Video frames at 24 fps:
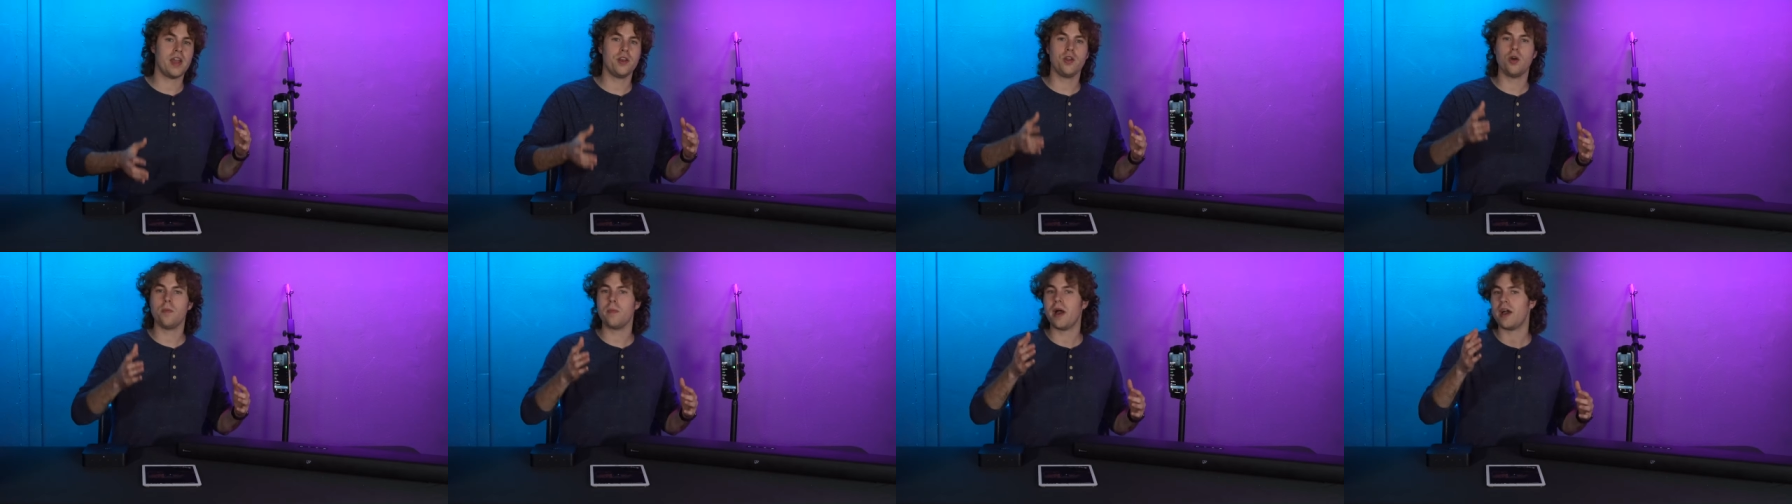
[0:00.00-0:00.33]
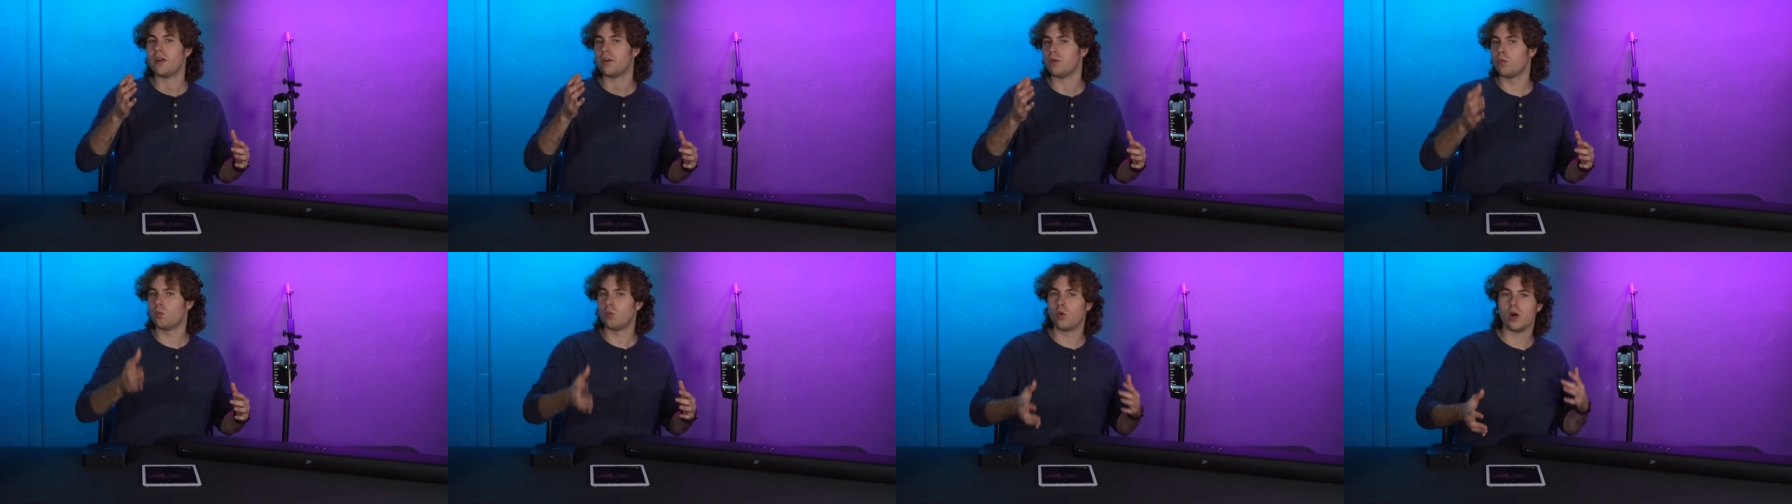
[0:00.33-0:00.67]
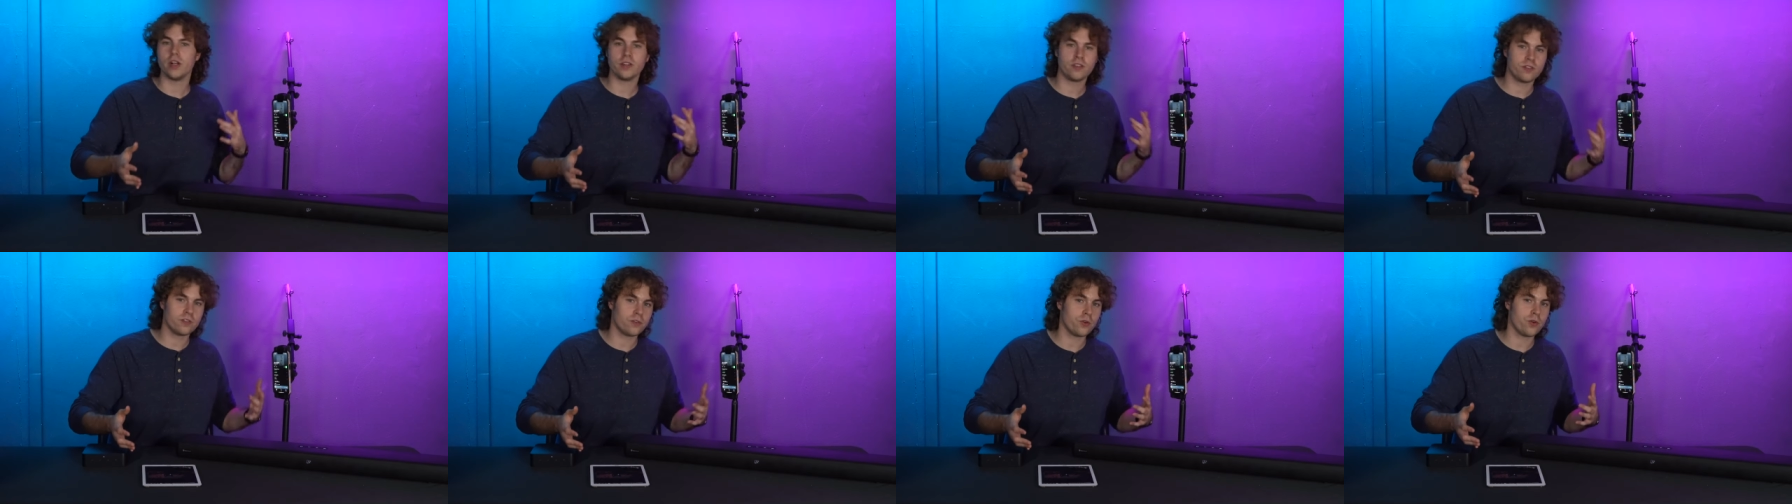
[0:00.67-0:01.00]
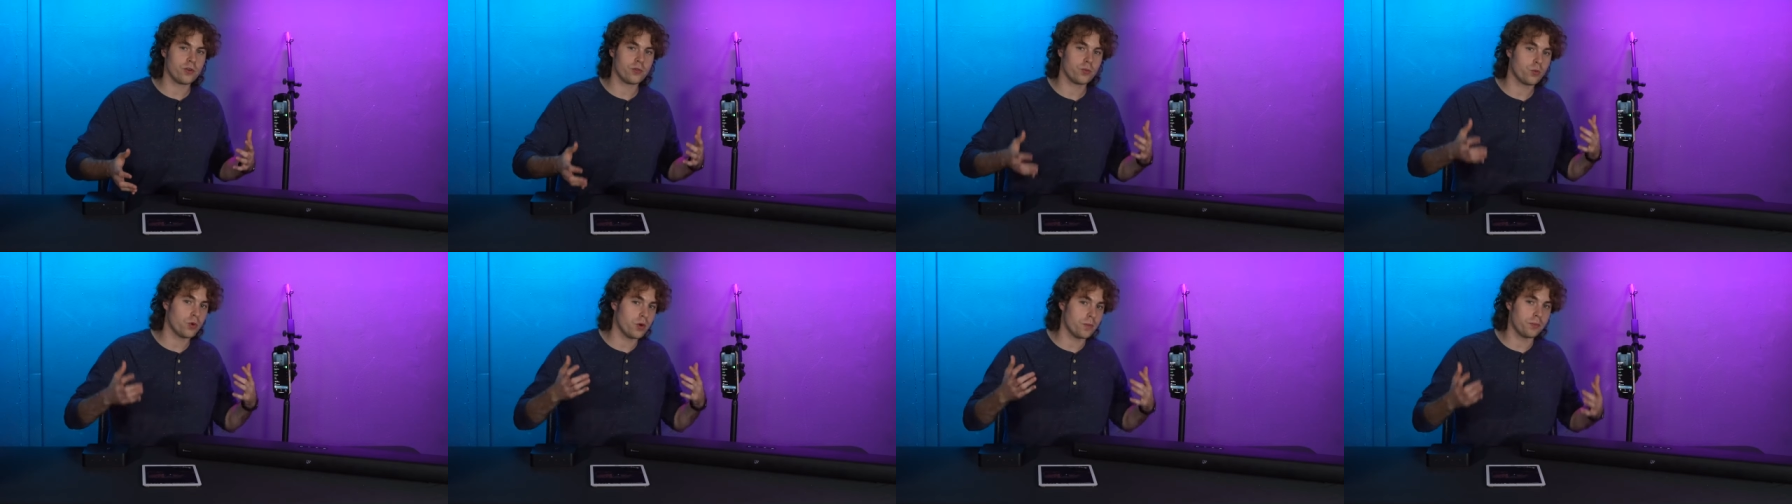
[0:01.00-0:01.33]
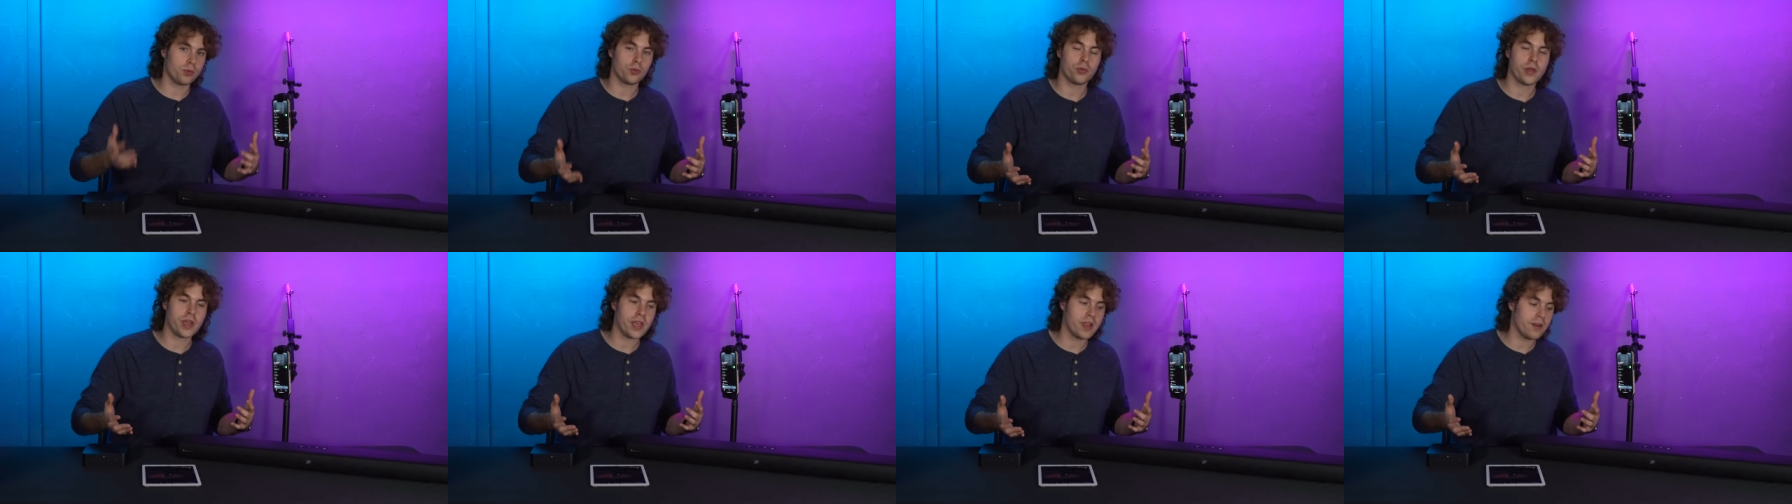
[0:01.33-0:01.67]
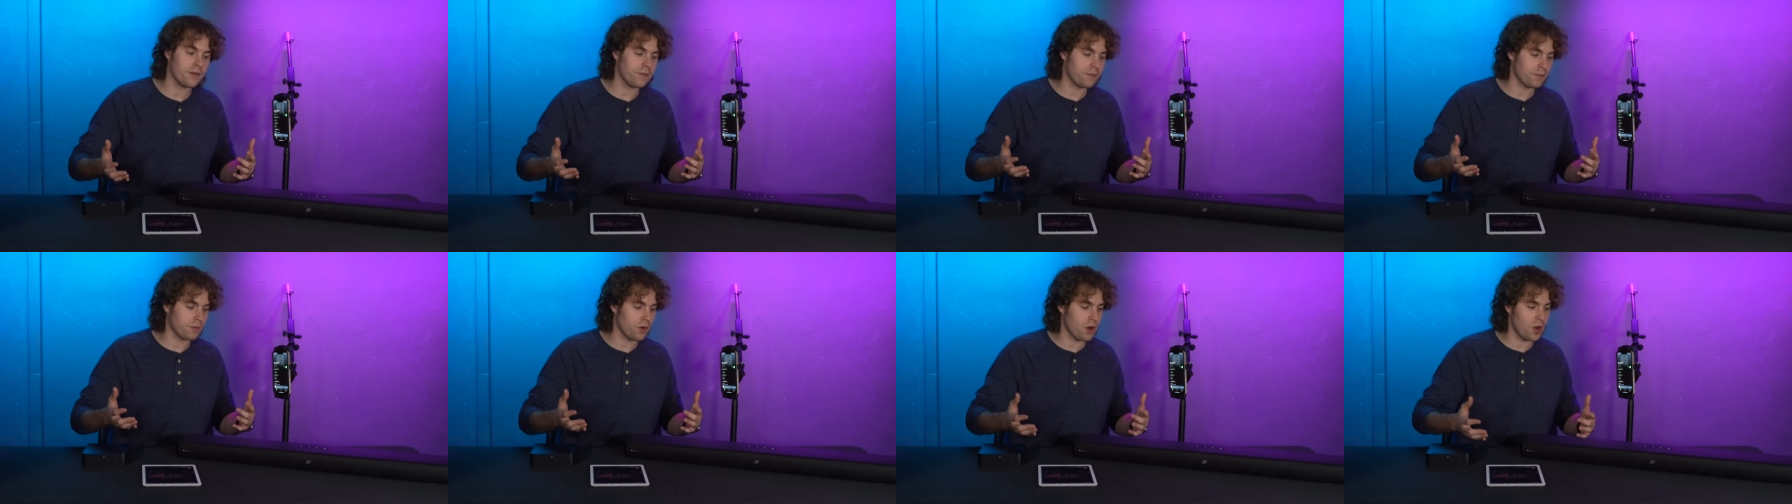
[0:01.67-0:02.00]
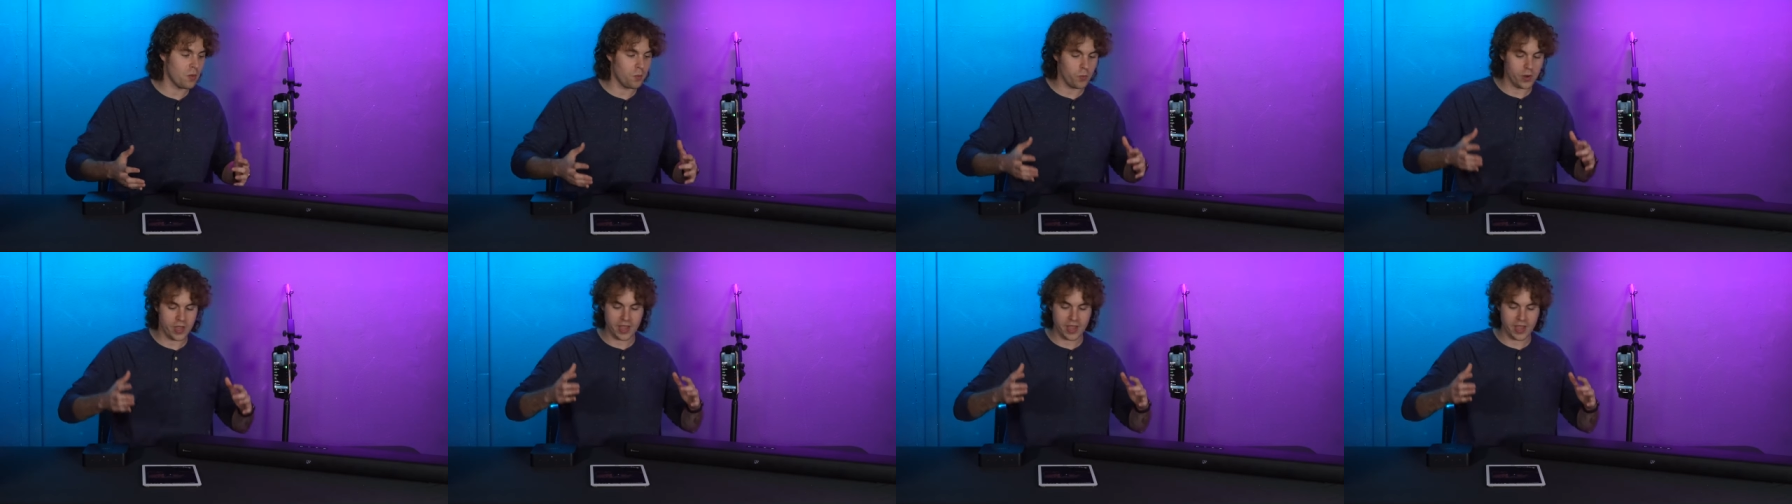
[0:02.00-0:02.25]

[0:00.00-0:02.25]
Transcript: And no matter what source we're playing from,